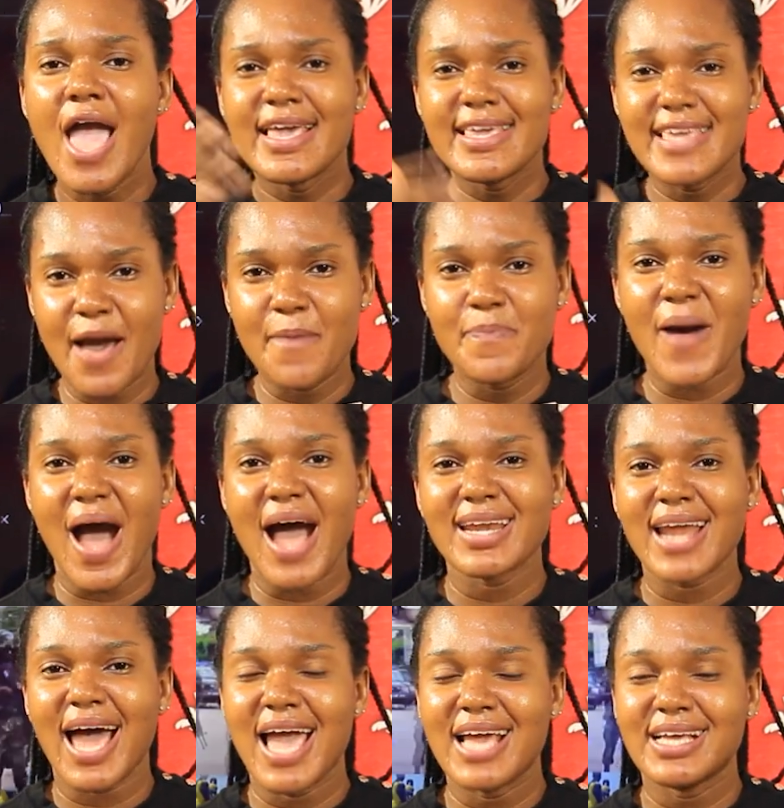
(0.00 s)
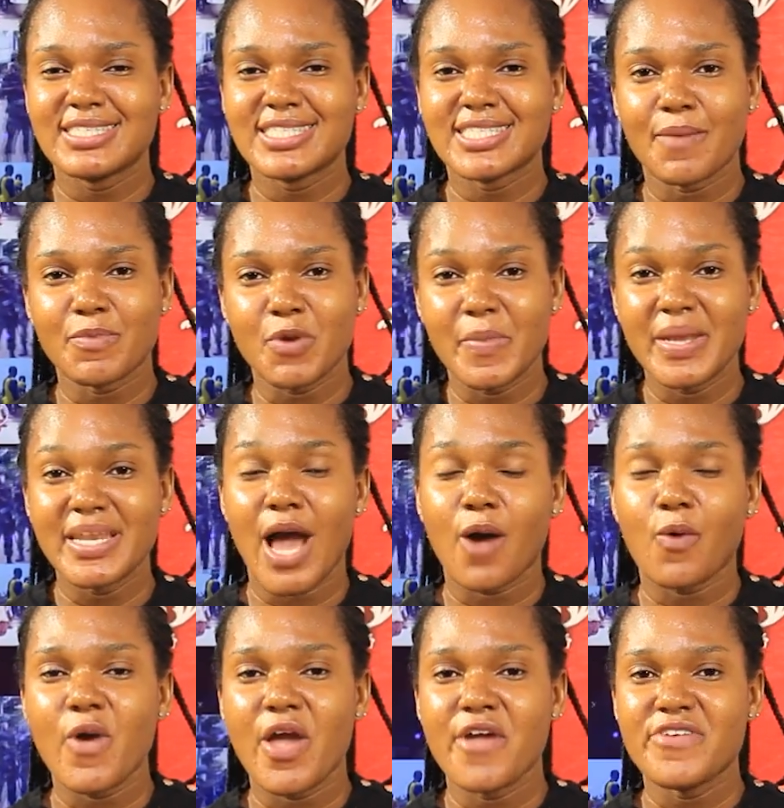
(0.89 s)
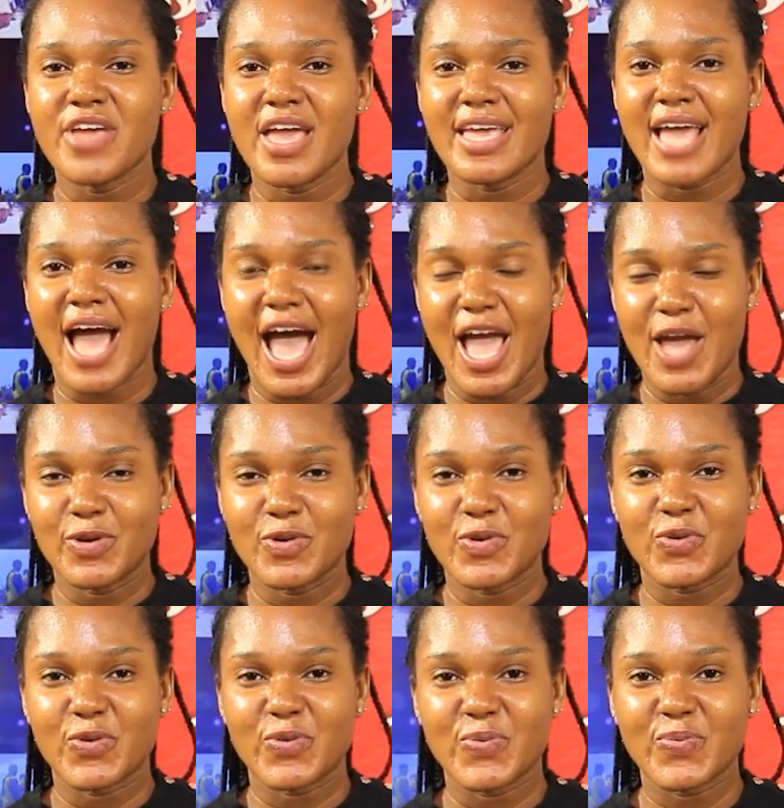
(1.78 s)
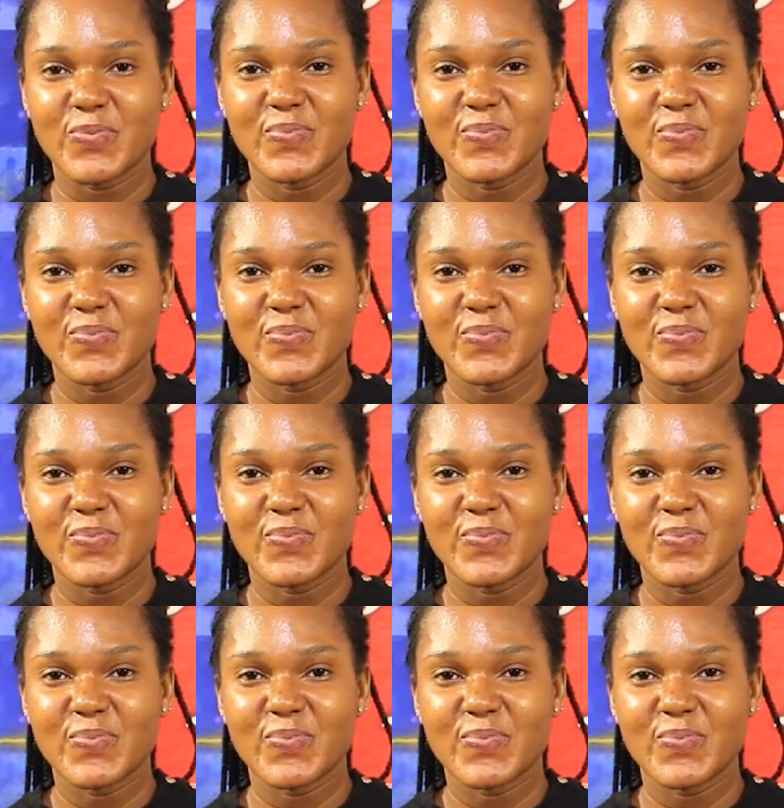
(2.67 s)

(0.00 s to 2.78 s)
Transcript: ye ba na ensem no media kwa wie ya enu no.